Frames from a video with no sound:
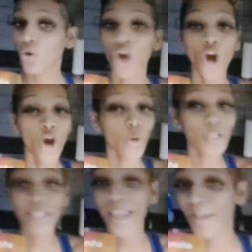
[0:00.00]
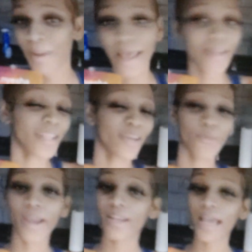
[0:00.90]
with it, and he lied to me
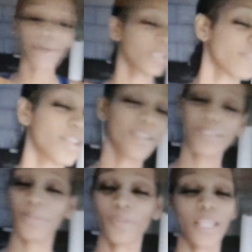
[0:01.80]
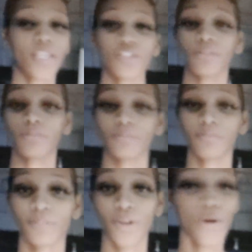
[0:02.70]
because he addressed the board and
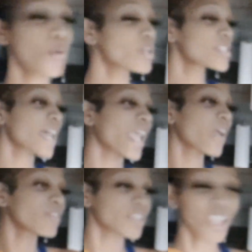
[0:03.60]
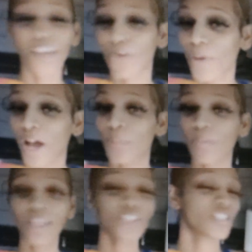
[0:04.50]
said he was the investigating
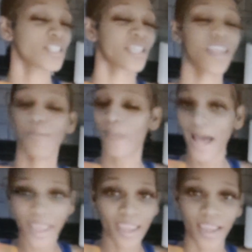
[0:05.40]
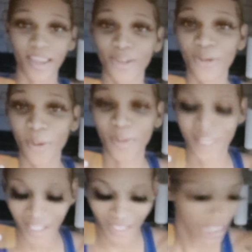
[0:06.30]
detective. I'm sorry that you
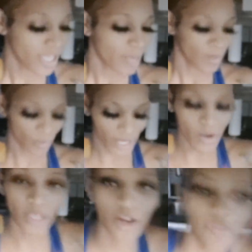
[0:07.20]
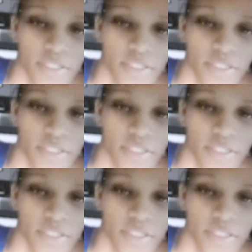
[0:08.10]
feel that way. What you